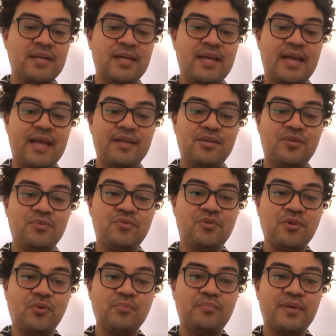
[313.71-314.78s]
and you
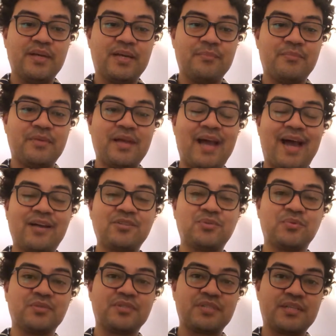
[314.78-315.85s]
don't pick up the
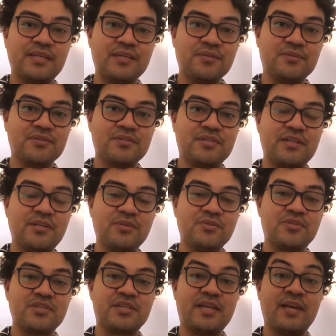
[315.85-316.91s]
actual skills, then you'll
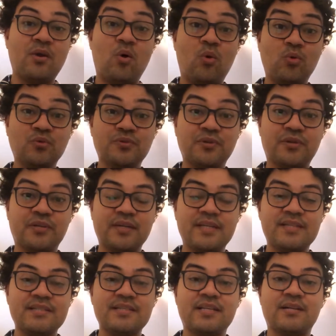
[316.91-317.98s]
just get older
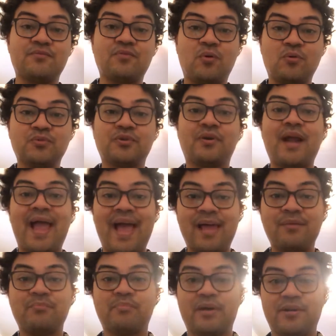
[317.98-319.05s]
instead of older
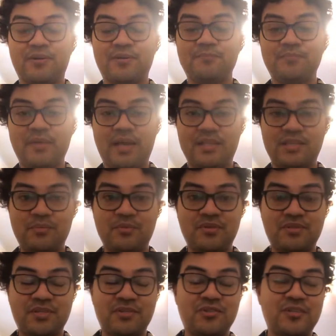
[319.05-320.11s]
and better at the
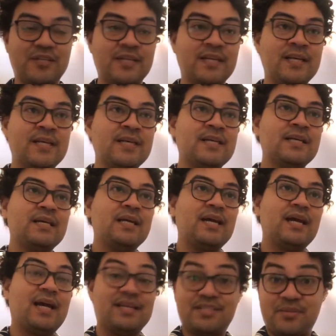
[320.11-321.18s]
musician,
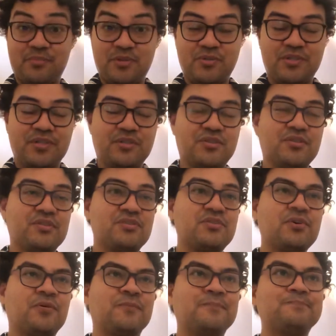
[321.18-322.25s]
as a musician.
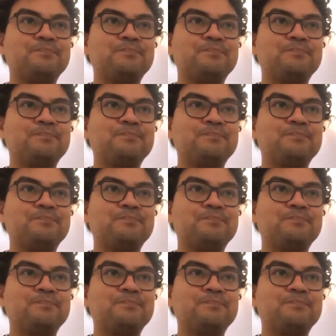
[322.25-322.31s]
So